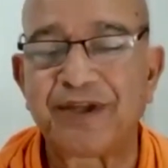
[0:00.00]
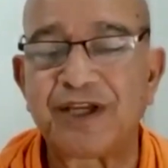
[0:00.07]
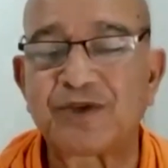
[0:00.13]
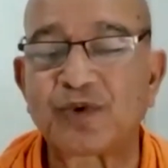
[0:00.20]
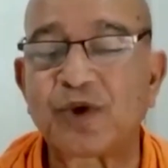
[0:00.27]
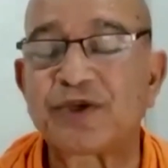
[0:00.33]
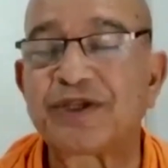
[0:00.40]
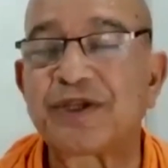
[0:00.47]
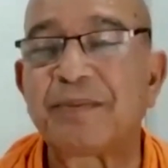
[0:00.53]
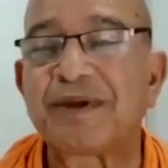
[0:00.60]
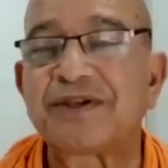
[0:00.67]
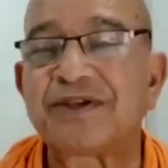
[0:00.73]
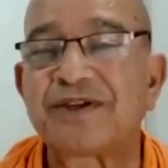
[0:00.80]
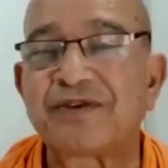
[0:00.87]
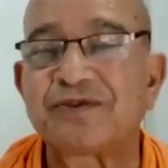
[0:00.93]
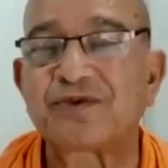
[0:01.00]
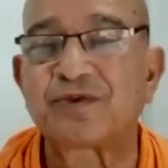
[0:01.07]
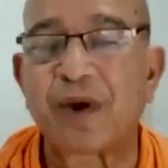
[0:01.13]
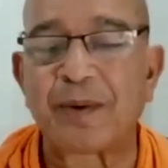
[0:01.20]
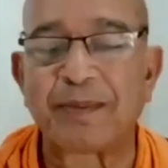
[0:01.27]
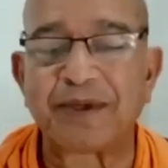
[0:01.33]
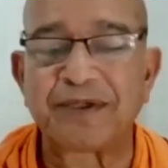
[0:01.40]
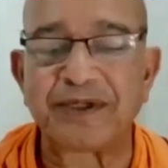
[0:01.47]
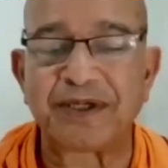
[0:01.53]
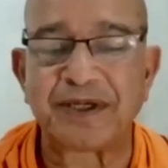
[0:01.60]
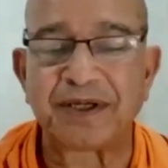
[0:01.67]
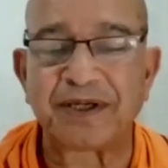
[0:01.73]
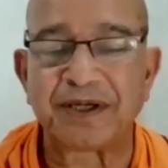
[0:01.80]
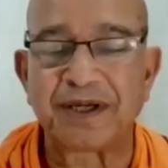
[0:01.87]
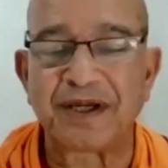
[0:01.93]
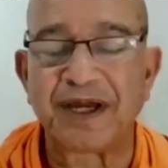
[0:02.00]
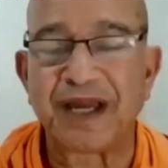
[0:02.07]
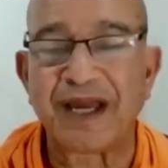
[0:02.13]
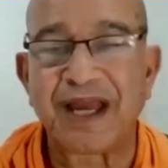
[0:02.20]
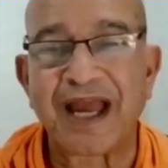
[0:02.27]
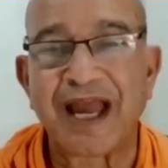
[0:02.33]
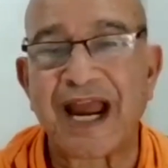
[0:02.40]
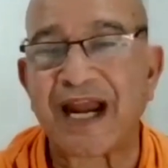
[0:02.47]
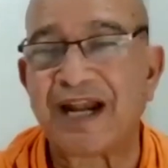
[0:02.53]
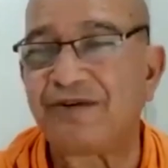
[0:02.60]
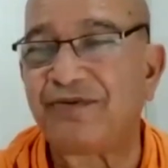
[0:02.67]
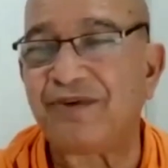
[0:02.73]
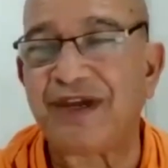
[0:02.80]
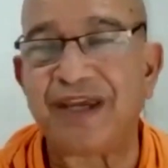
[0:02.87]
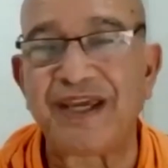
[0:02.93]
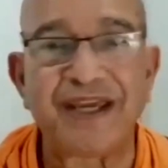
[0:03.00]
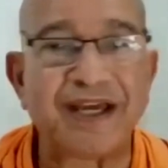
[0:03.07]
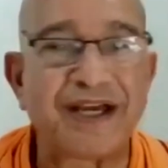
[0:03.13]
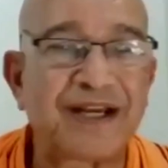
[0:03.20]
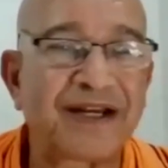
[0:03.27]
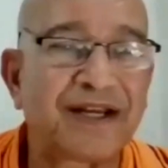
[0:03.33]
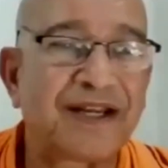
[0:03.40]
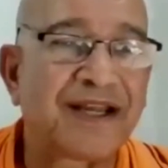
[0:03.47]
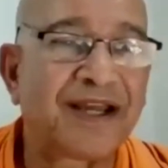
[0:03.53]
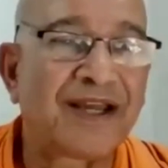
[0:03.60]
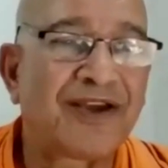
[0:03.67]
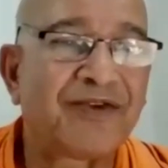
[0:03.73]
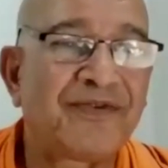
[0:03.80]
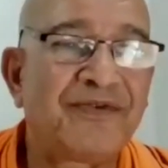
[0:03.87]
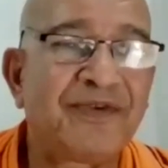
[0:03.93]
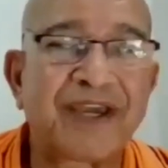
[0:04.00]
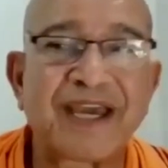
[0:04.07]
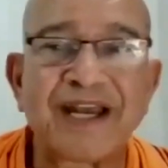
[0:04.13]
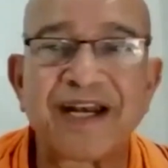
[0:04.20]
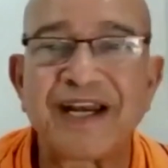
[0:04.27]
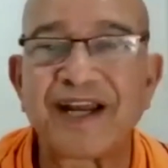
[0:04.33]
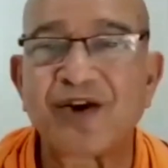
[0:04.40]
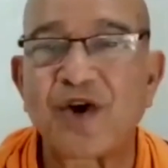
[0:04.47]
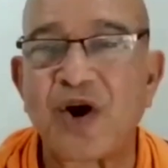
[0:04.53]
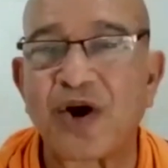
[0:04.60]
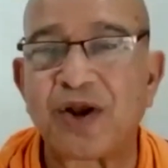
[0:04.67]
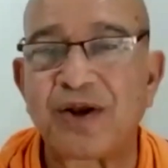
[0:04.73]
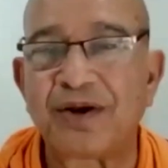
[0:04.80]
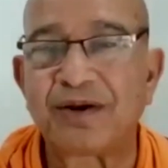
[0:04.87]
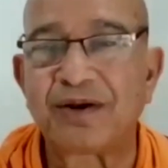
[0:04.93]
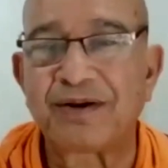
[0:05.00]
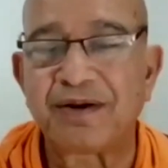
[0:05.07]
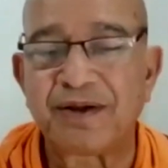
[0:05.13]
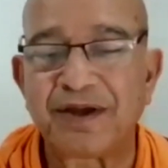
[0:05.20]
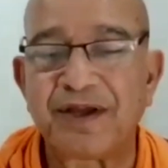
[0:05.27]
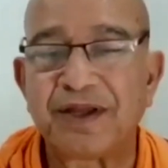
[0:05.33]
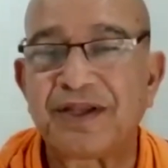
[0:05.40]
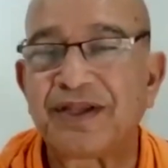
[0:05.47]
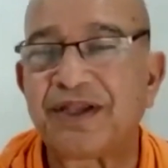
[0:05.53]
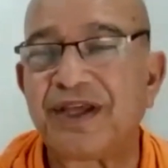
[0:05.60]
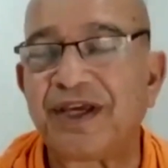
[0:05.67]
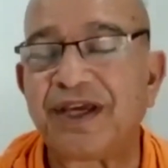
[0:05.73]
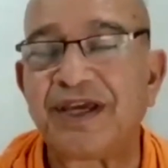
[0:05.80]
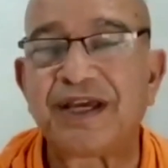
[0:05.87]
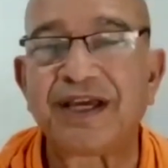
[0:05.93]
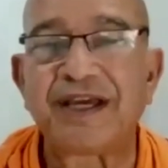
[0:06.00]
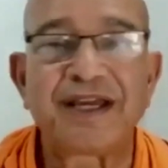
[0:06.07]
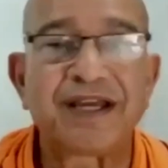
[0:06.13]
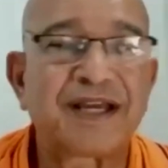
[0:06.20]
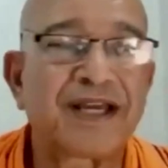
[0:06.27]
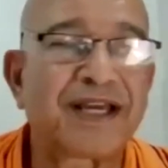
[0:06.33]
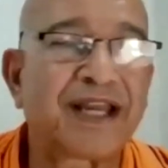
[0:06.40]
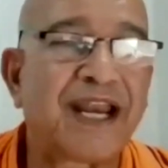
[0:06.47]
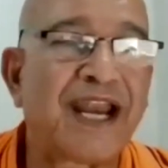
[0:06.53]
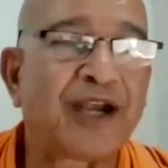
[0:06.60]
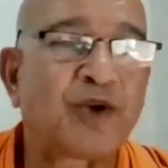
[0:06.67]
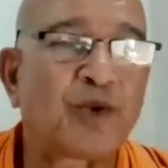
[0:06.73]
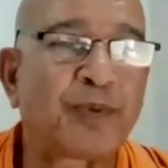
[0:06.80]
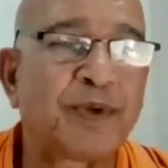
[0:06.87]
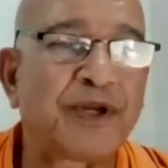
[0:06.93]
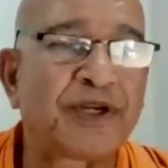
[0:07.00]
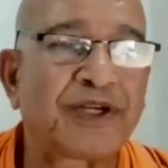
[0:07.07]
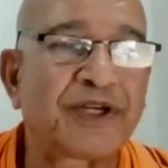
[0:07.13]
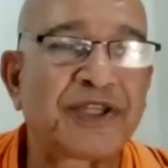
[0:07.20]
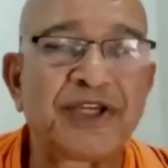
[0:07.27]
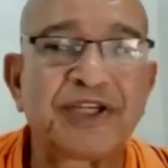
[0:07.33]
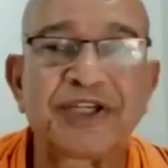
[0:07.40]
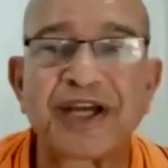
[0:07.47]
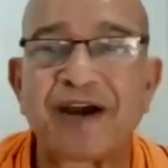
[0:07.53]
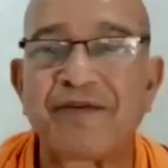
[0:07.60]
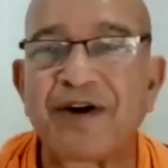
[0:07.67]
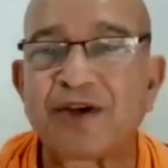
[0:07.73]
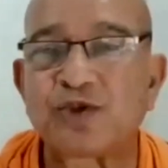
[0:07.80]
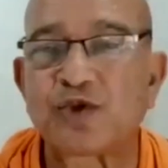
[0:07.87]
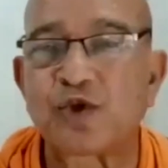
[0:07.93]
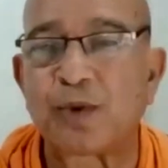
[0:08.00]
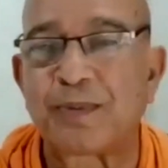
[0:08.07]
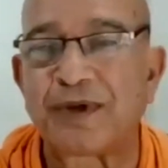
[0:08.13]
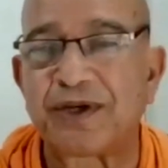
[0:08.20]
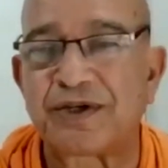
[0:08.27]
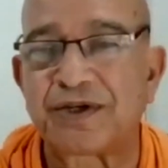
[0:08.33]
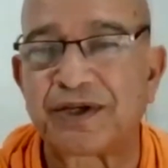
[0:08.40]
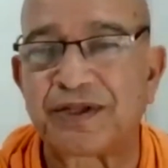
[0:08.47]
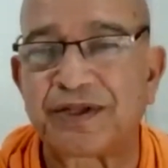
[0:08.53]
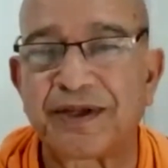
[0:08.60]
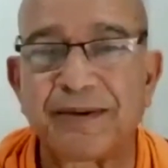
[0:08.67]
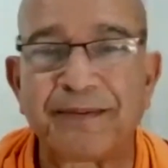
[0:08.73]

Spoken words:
This was the message of Swamiji. And we can recall the great Upanishad, Ishavasya Upanishad.